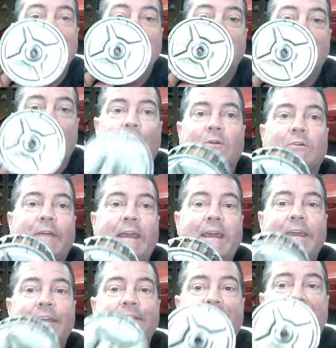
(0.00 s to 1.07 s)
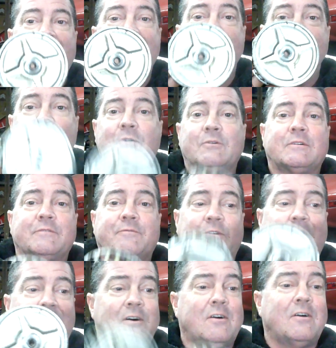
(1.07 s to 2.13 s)
squirrel cage, fan motor for a
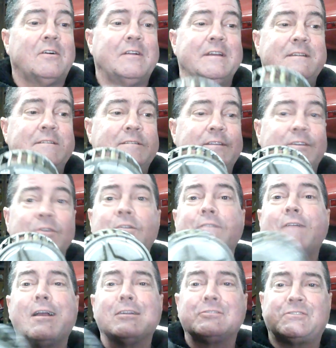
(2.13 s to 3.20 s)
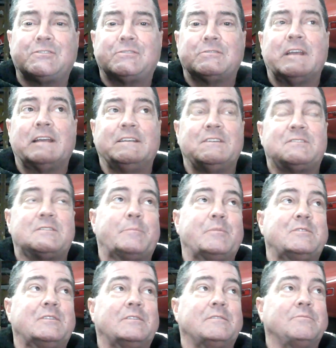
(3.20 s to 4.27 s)
car in the universe, at least up
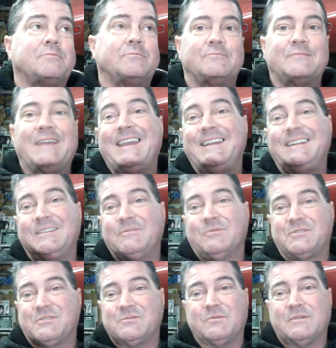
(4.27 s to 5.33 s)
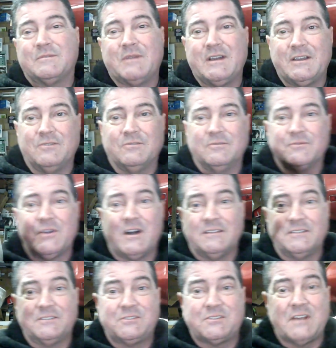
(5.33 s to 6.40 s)
until 80, which is where my whole
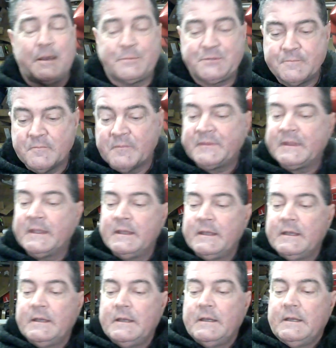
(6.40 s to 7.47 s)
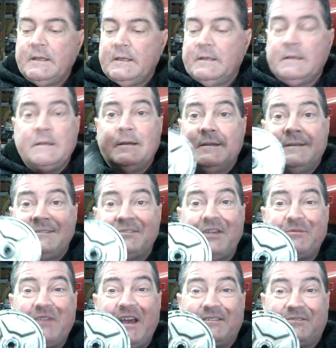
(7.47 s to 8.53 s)
knowledge stops, same
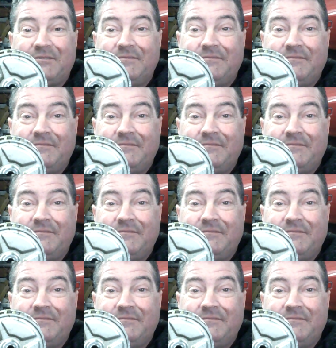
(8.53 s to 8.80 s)
size.